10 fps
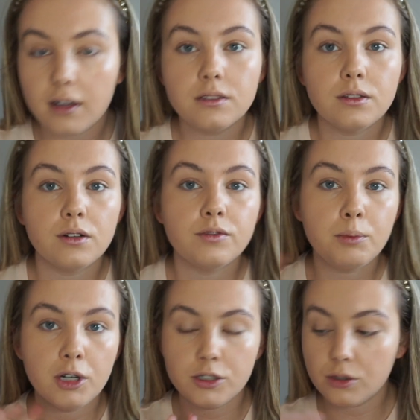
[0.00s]
So I've
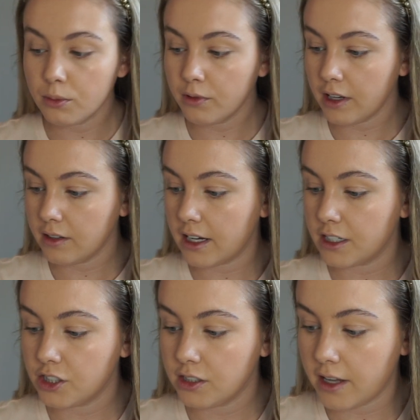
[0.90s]
applied all my
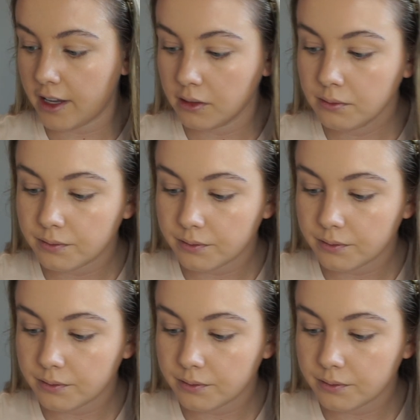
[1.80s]
foundation now.